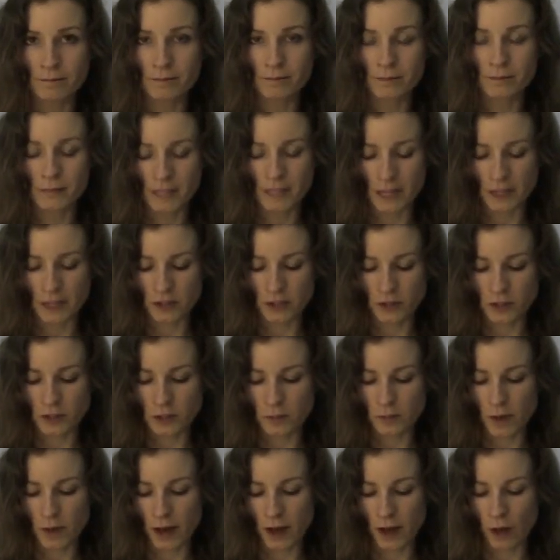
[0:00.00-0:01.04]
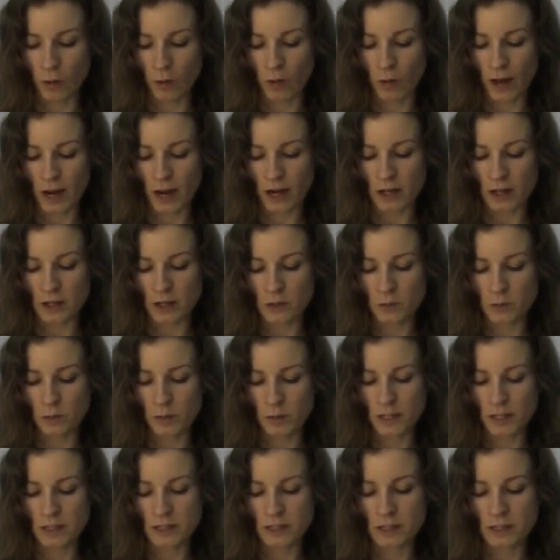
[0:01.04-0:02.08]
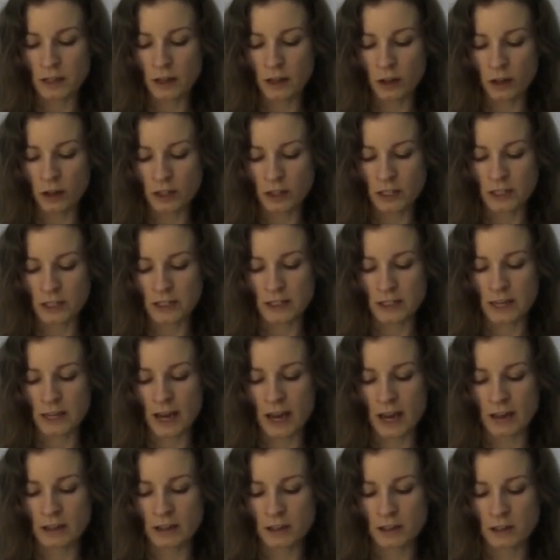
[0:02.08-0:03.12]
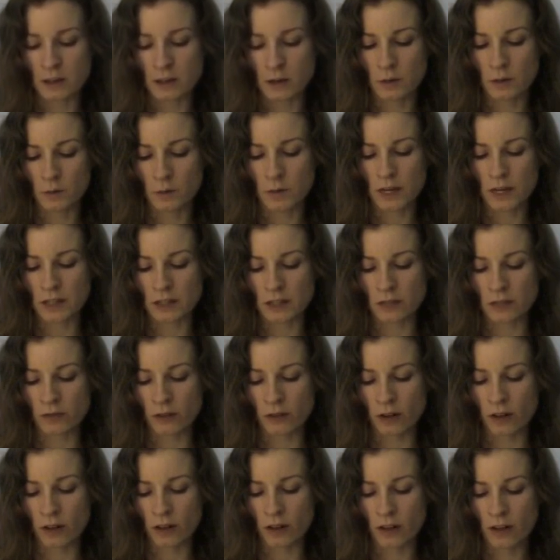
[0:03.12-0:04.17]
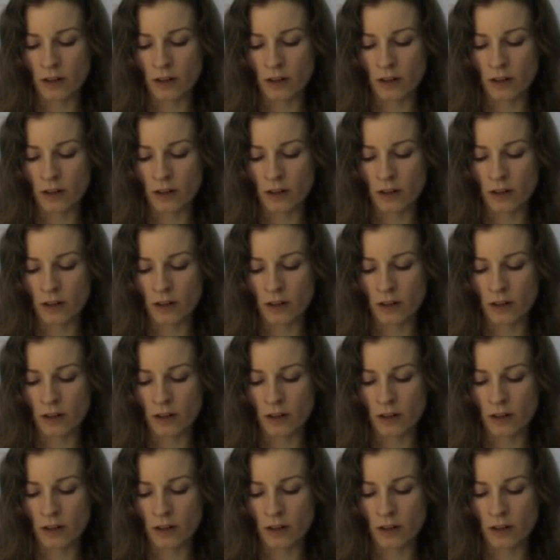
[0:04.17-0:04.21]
Daniel's smile waned, but he still looked content, peaceful.